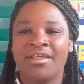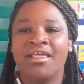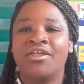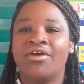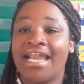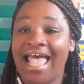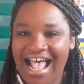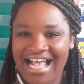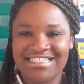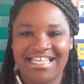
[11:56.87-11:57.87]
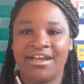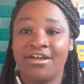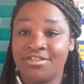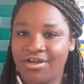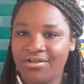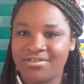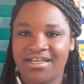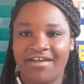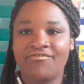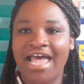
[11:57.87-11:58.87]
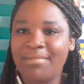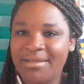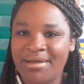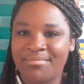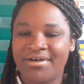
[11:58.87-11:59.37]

You're gonna ask an adult, a family member,